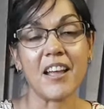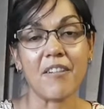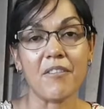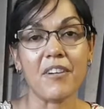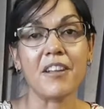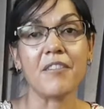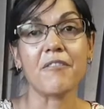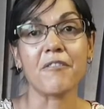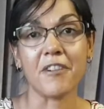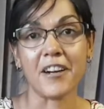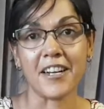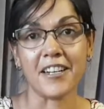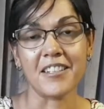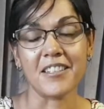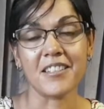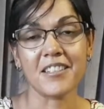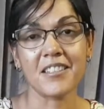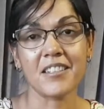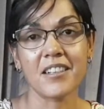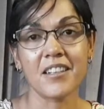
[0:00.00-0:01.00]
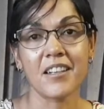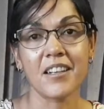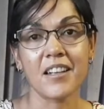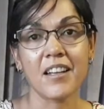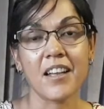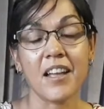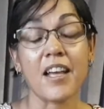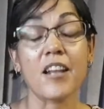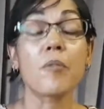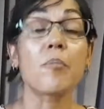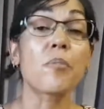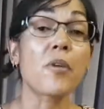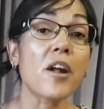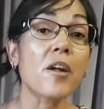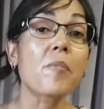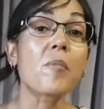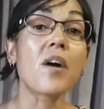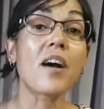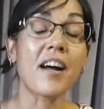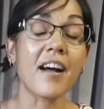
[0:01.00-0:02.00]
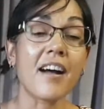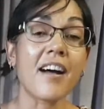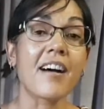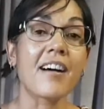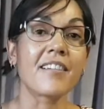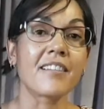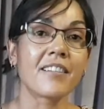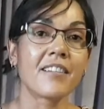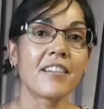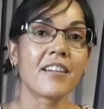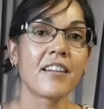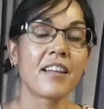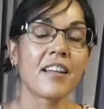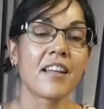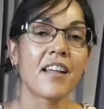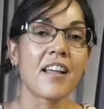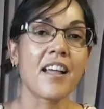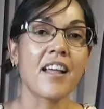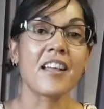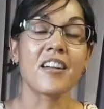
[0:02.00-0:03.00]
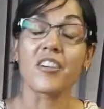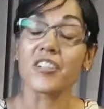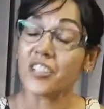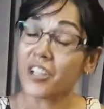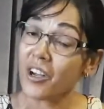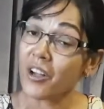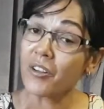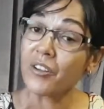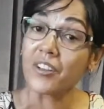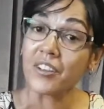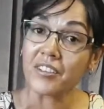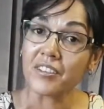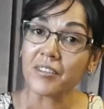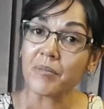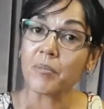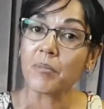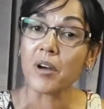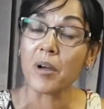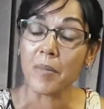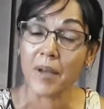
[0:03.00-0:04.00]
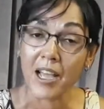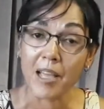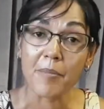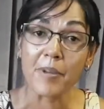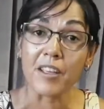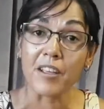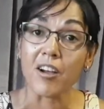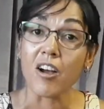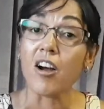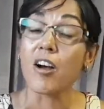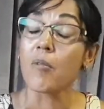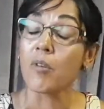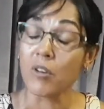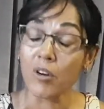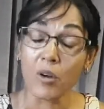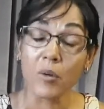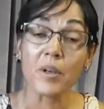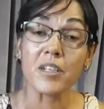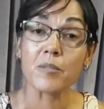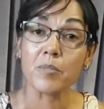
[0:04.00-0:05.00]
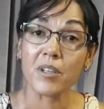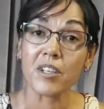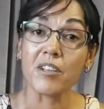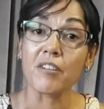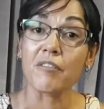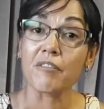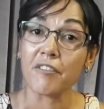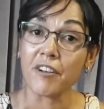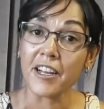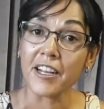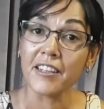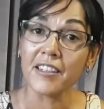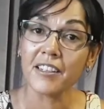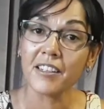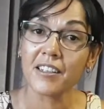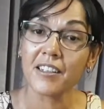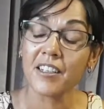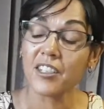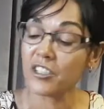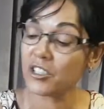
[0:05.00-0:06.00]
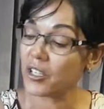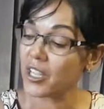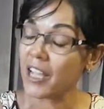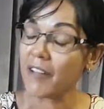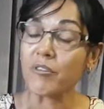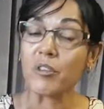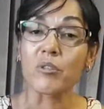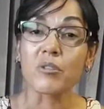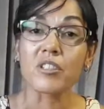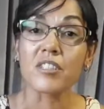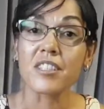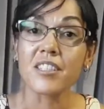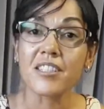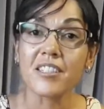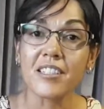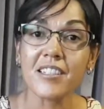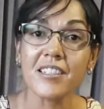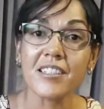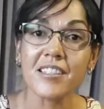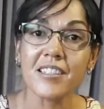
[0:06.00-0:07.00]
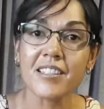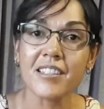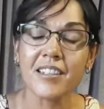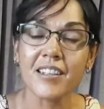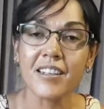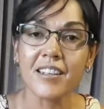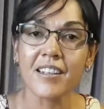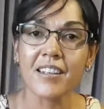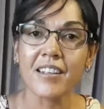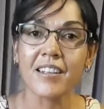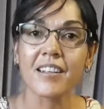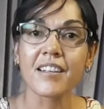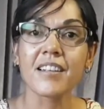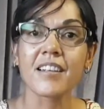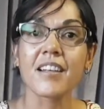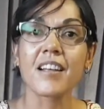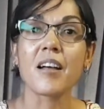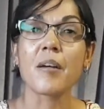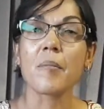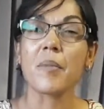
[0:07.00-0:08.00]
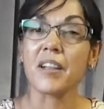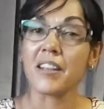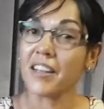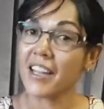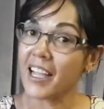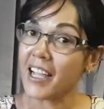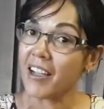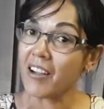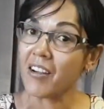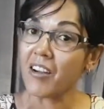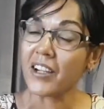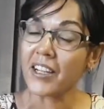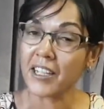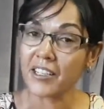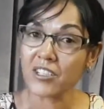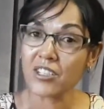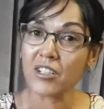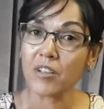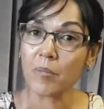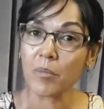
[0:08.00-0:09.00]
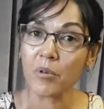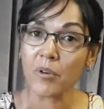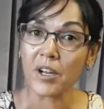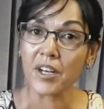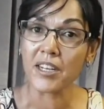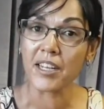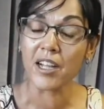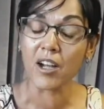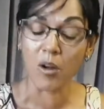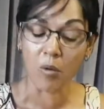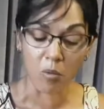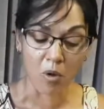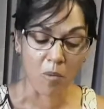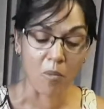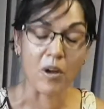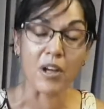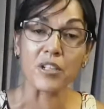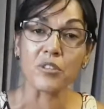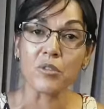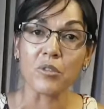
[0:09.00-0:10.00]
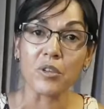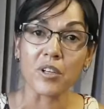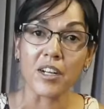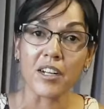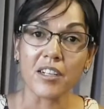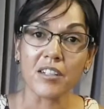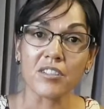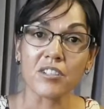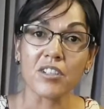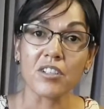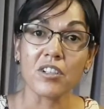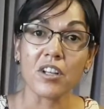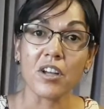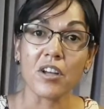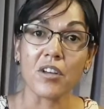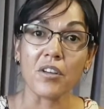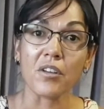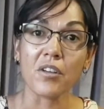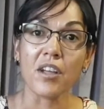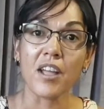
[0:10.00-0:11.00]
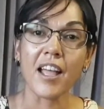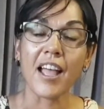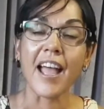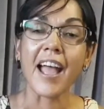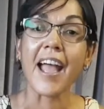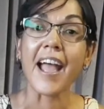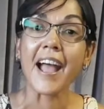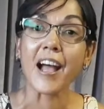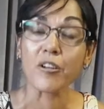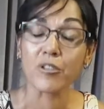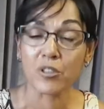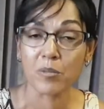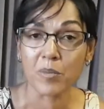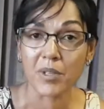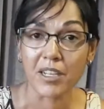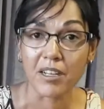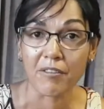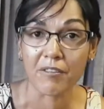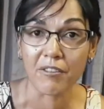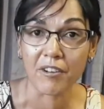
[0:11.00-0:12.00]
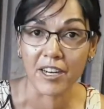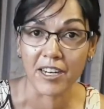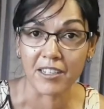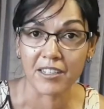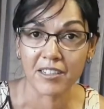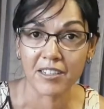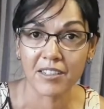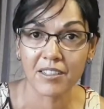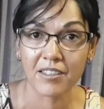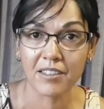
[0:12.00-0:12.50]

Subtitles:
have any friends. And it broke my heart. And I told her, my baby, I will always be your friend. You have your sisters. But now I get to the point now, I want my daughter to know how to be a friend.